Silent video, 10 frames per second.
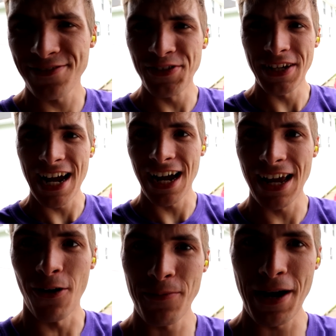If you cannot,
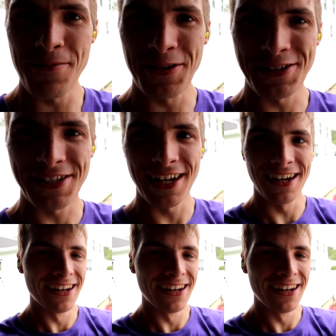yep, yep, you can see it.